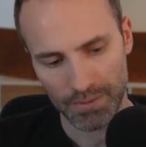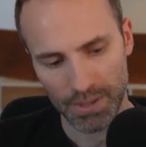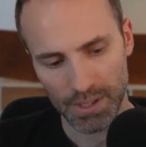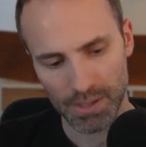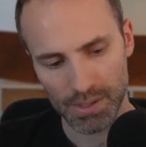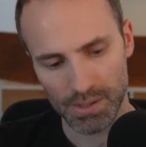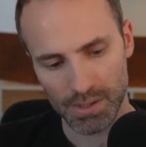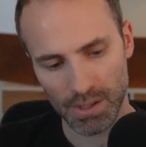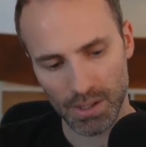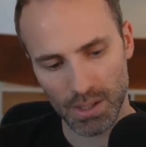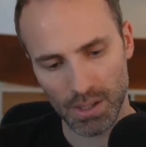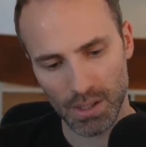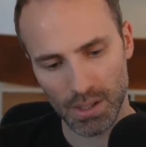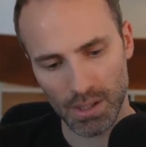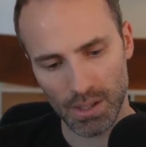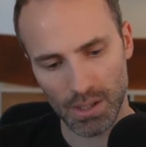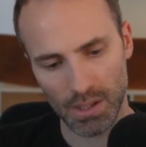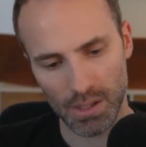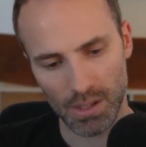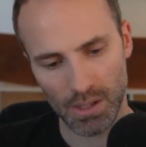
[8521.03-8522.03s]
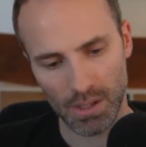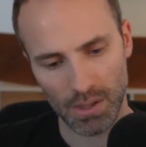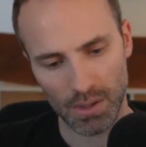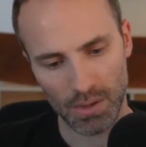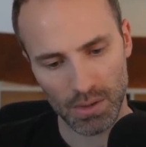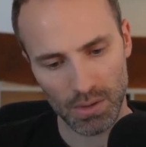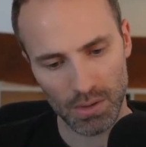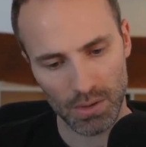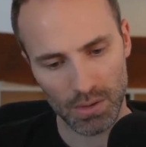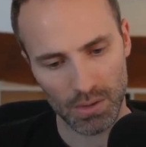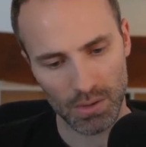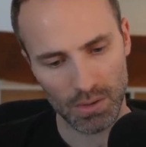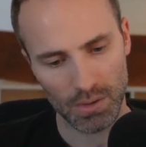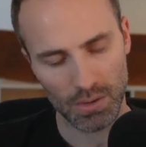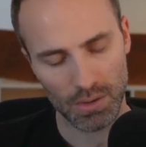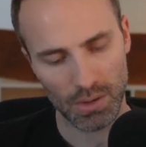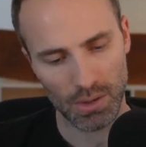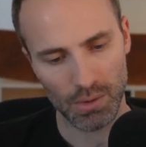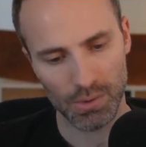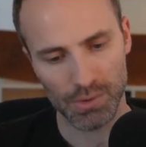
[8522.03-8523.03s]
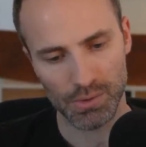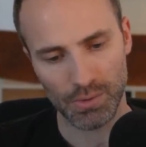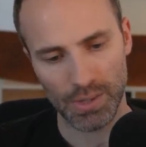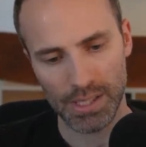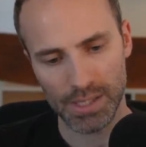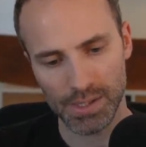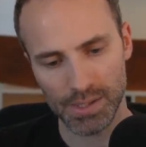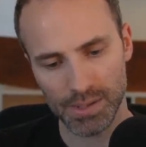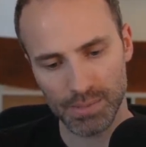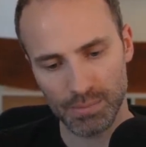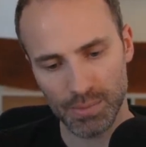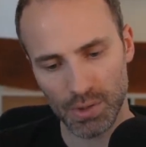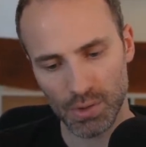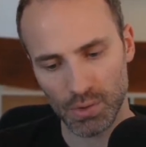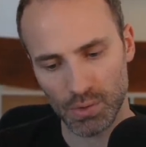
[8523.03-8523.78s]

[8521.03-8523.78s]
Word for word: I think it's a close race